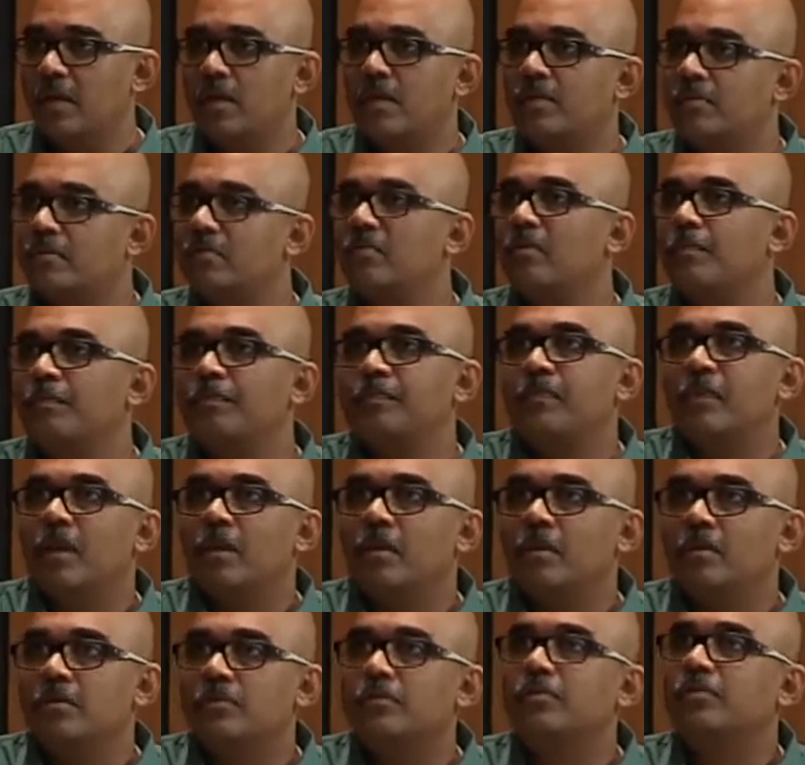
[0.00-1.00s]
So
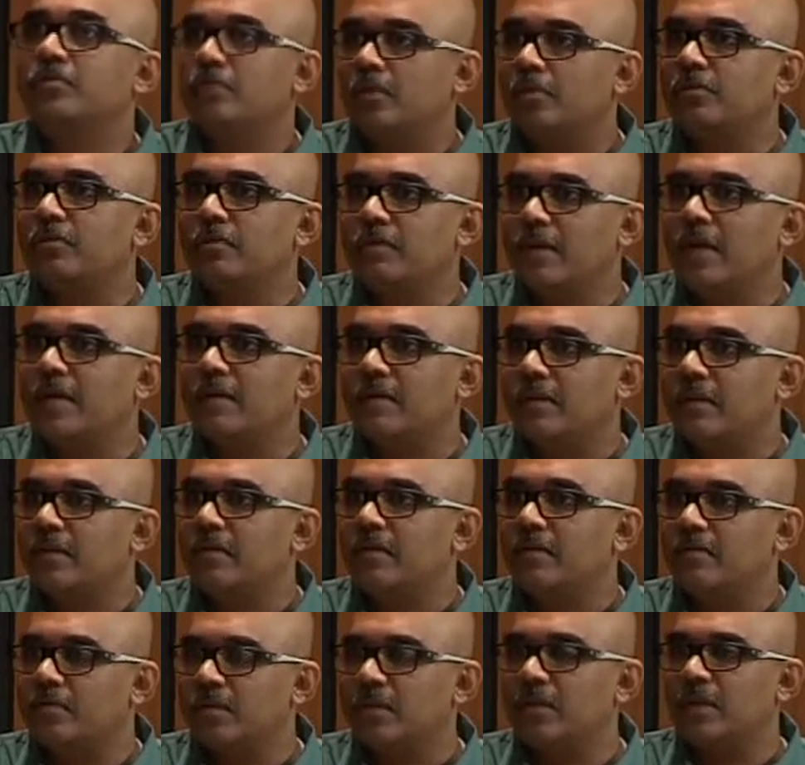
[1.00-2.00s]
it's also that, right?
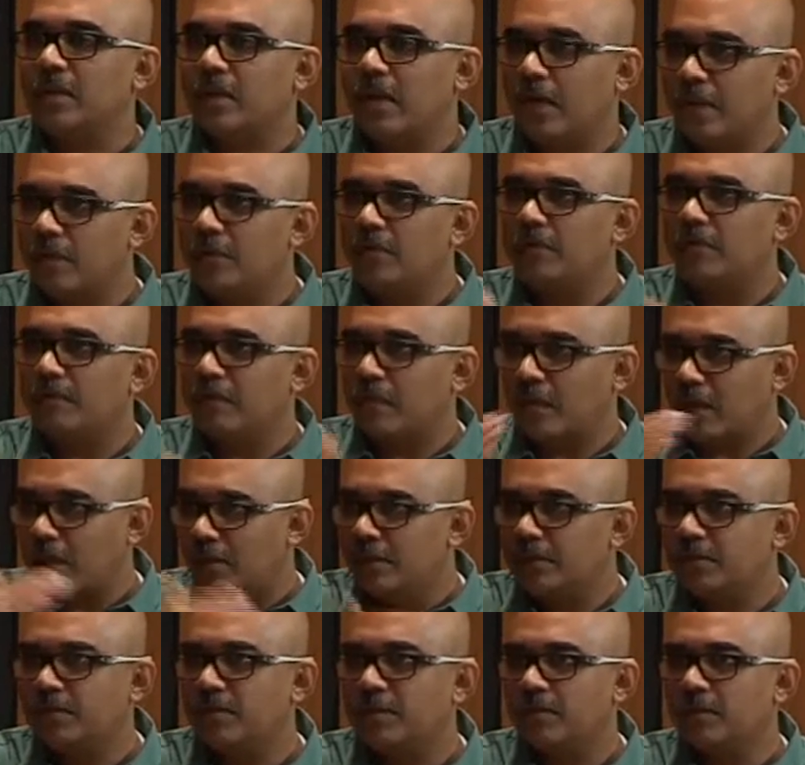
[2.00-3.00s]
The kind of
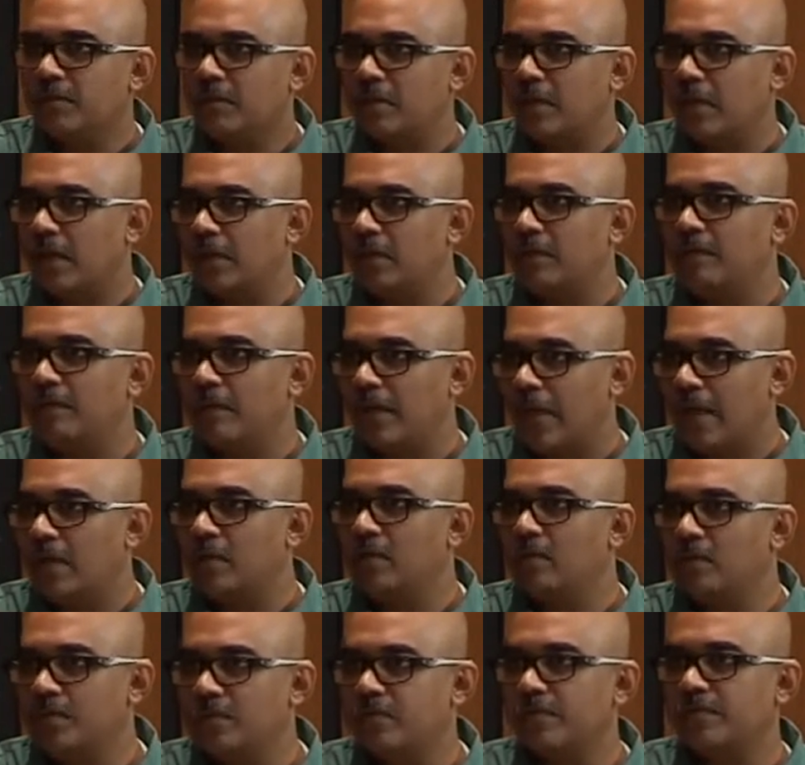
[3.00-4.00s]
culture, the kind of
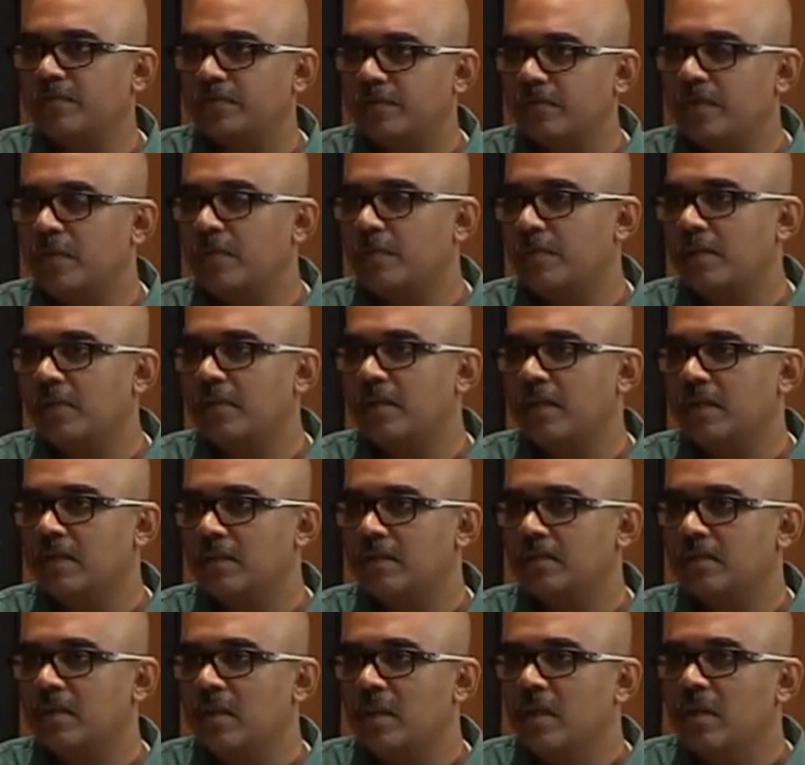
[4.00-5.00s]
language of cinema that
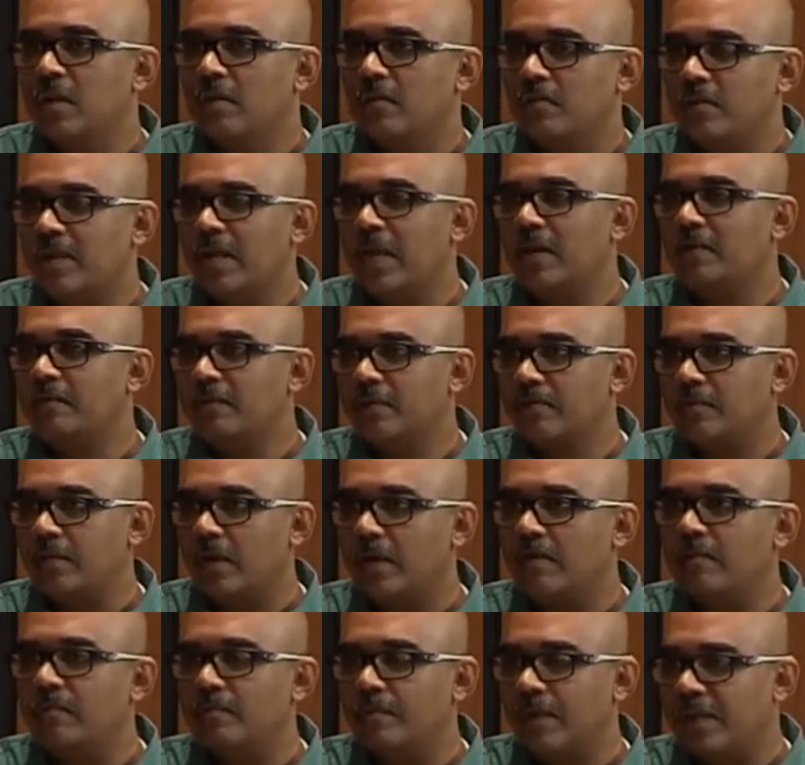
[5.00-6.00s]
is, we have
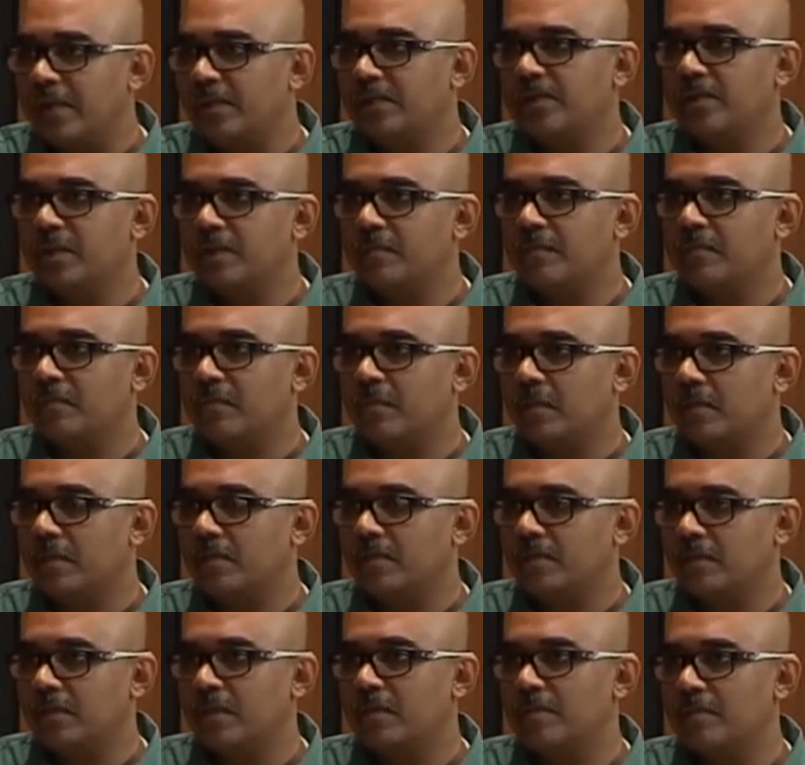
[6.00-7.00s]
a mainstream
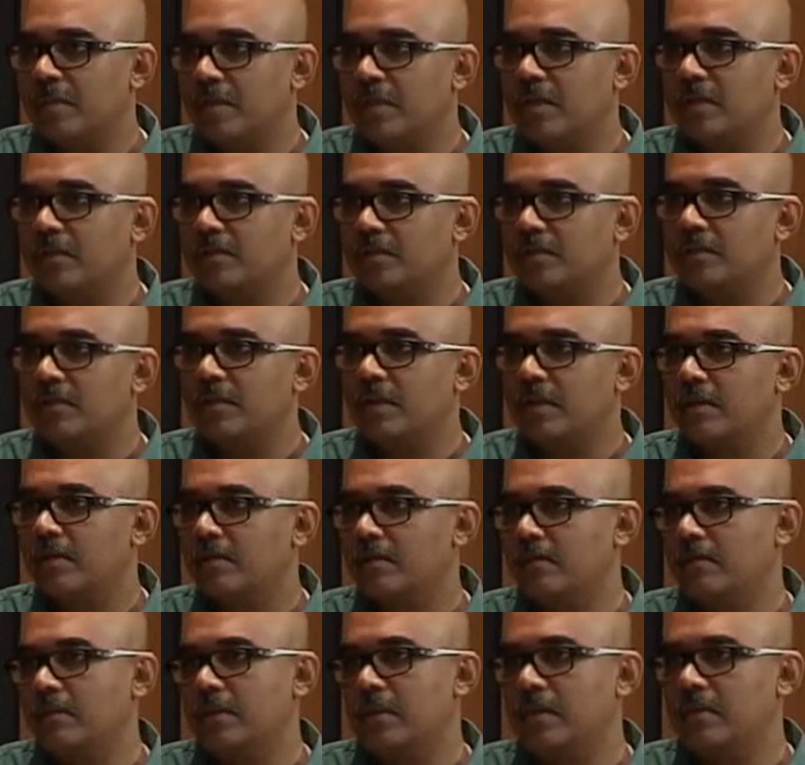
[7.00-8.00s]
cinema culture
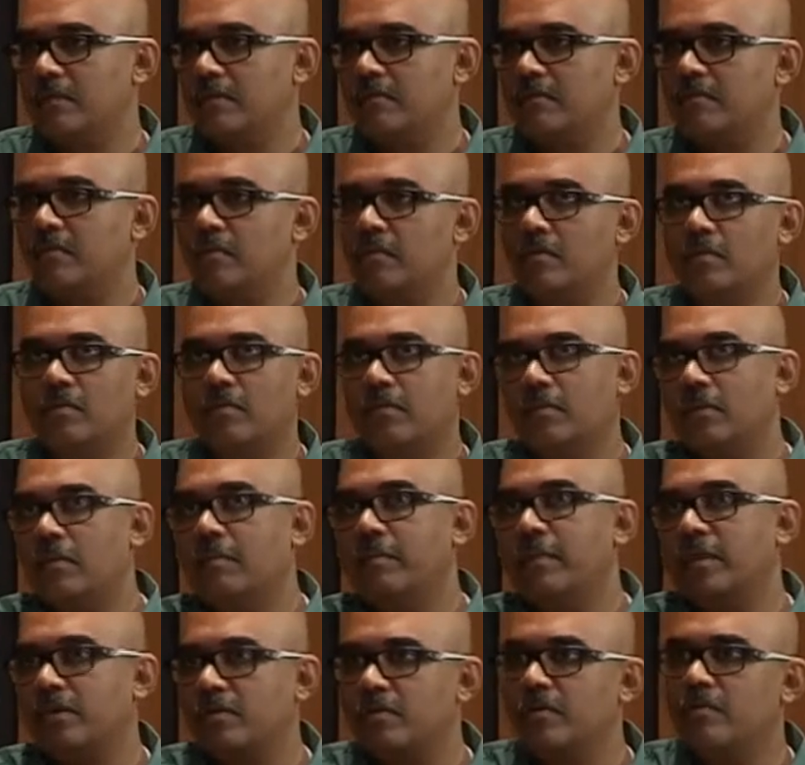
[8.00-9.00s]
that for
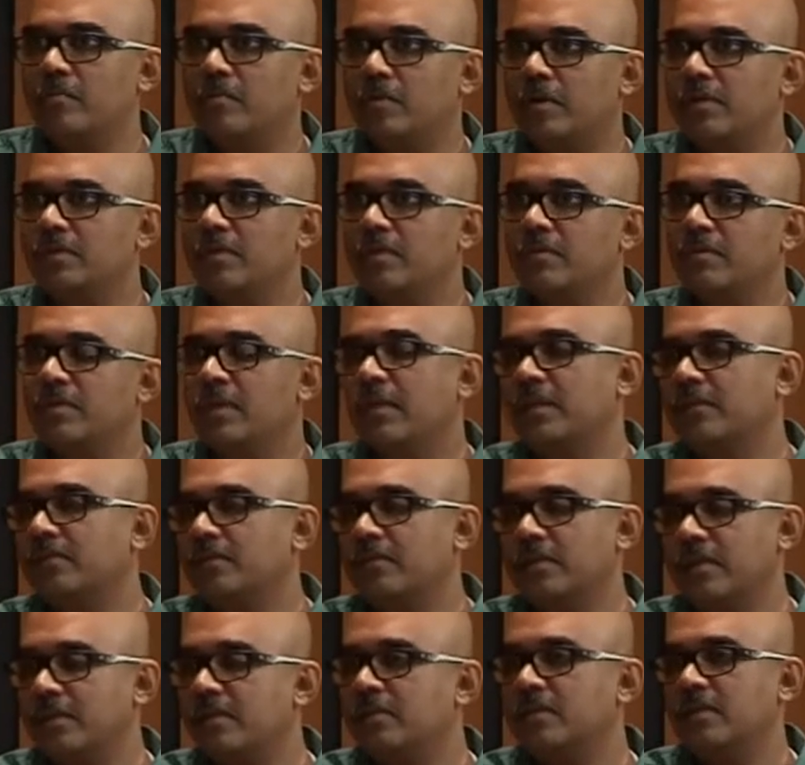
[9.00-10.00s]
better or worse
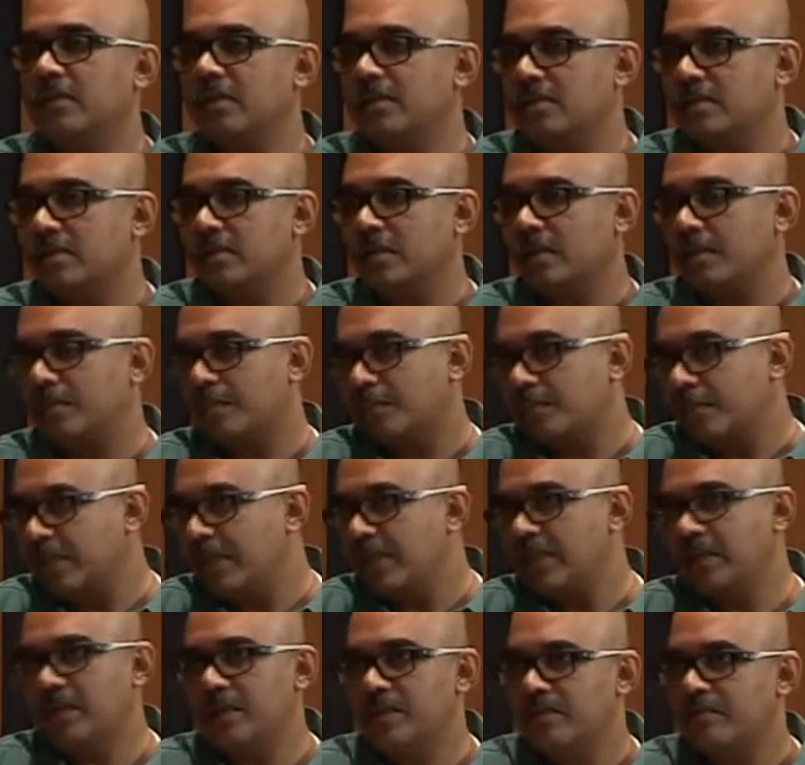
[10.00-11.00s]
is
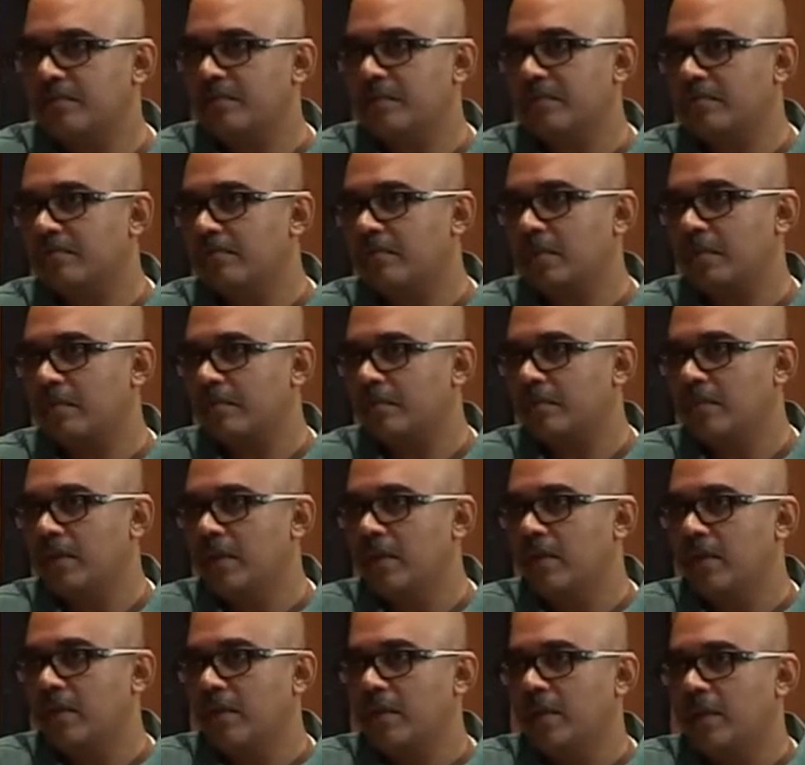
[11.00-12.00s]
completely different from
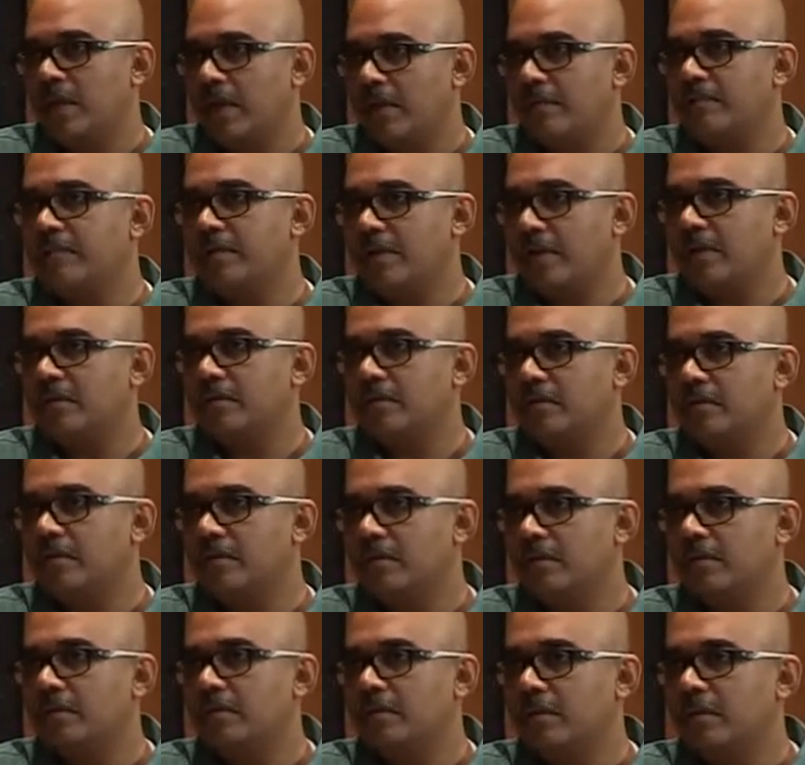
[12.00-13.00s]
every
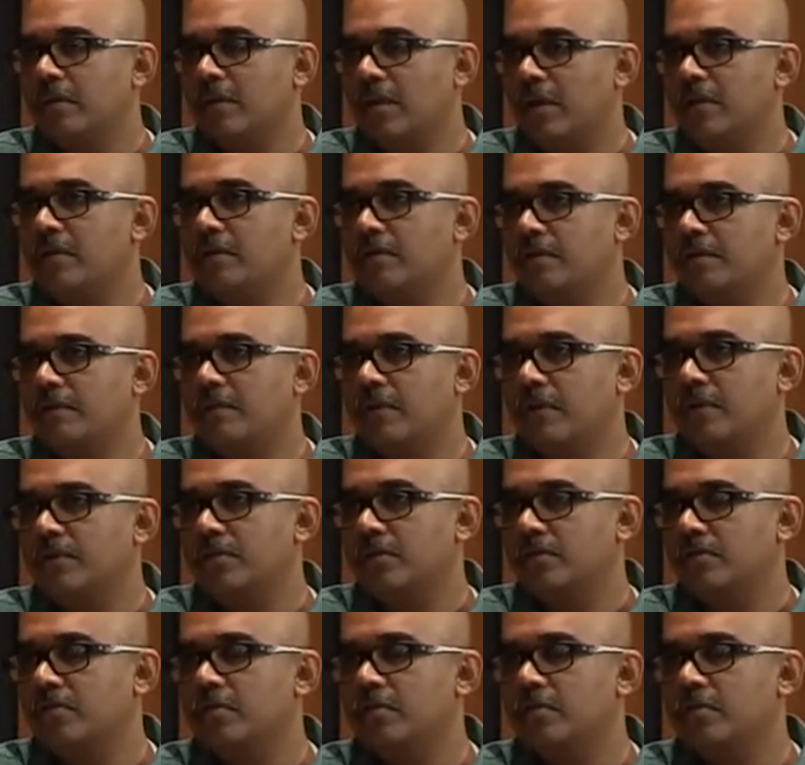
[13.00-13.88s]
other kind of culture.